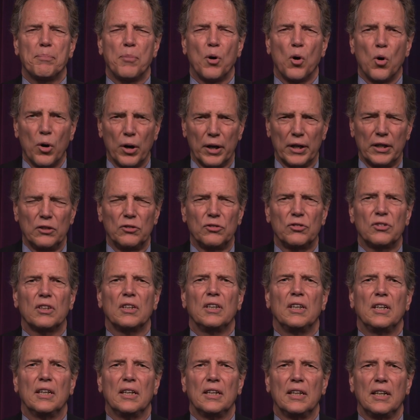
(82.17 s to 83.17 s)
points
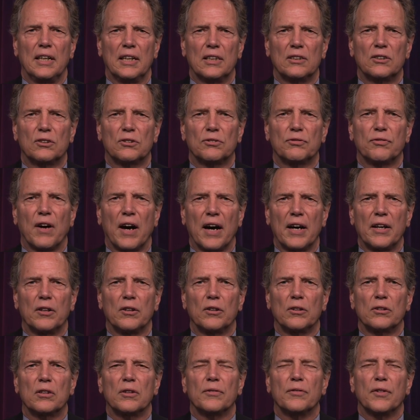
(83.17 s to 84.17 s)
in its
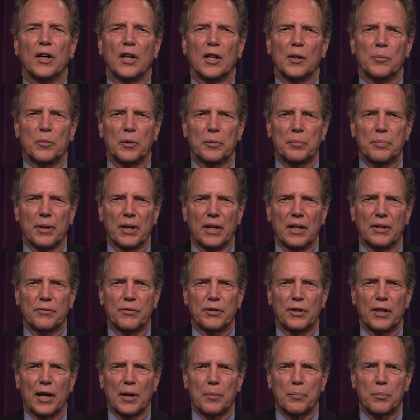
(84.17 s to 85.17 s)
final development plan
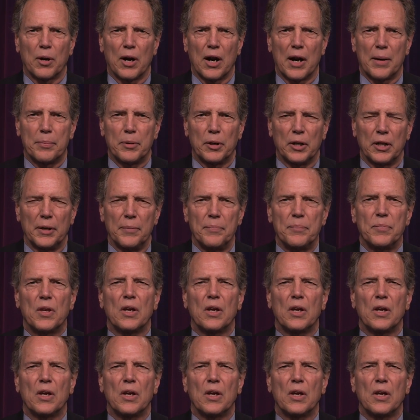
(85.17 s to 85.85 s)
for that property.